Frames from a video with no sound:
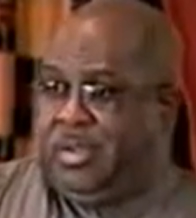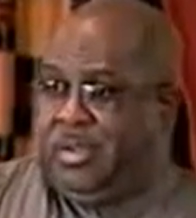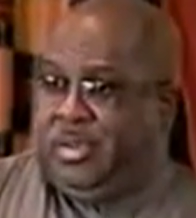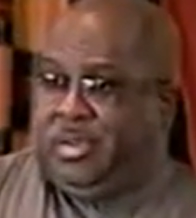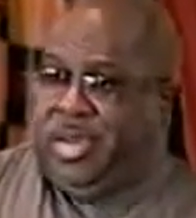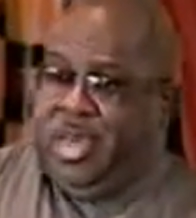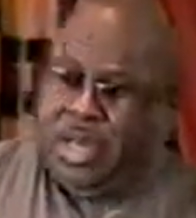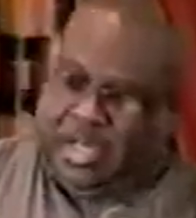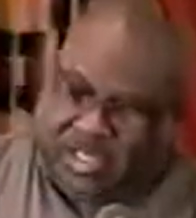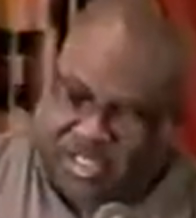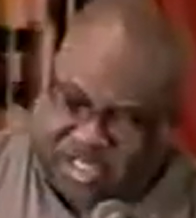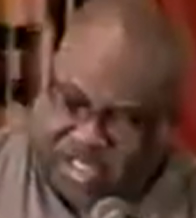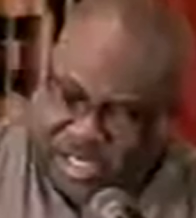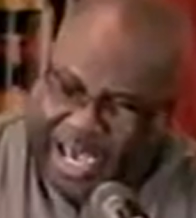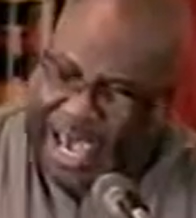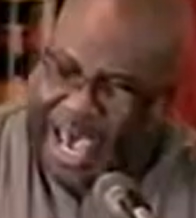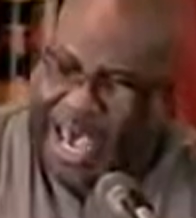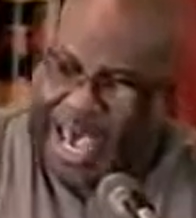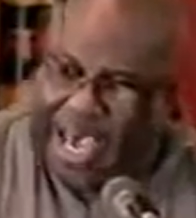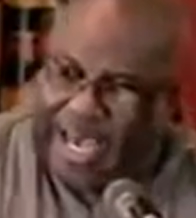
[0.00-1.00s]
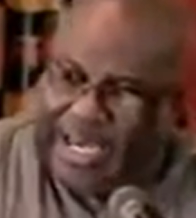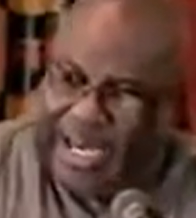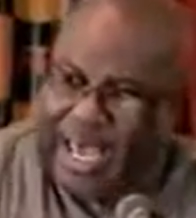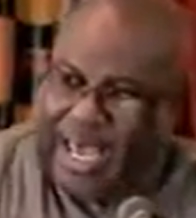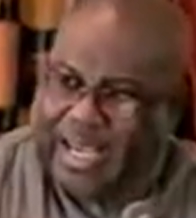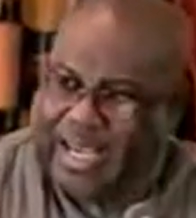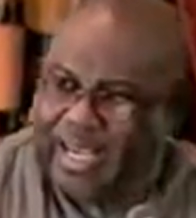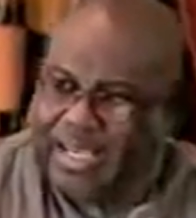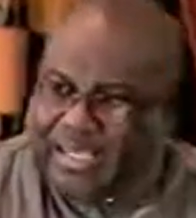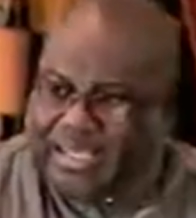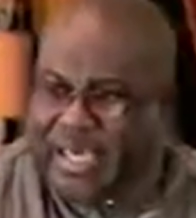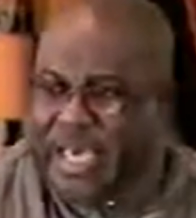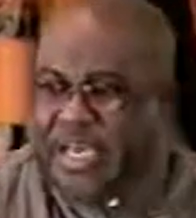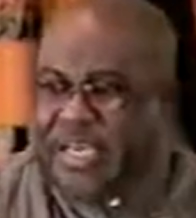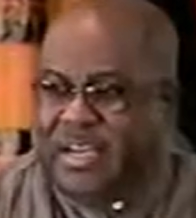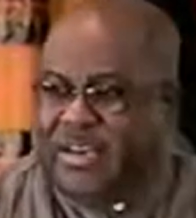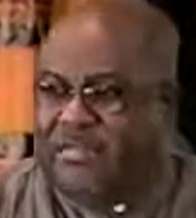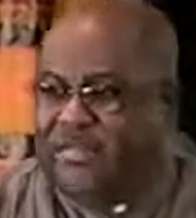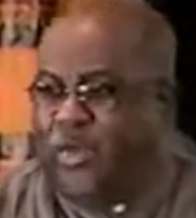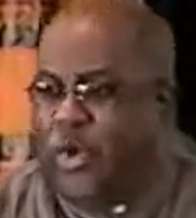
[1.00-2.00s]
he'd sign that
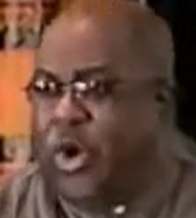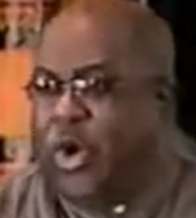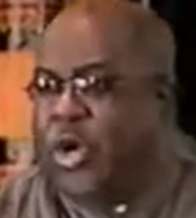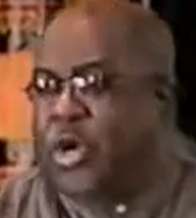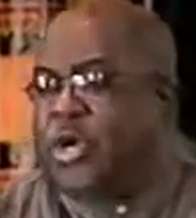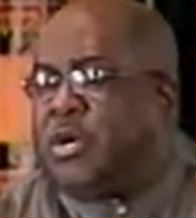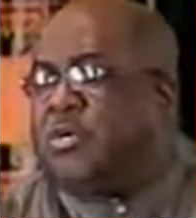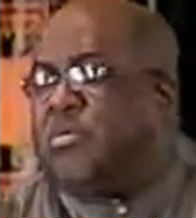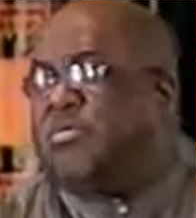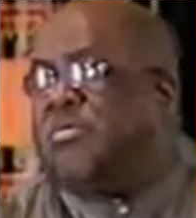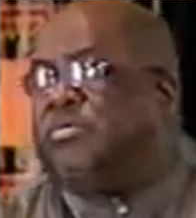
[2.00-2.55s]
executive order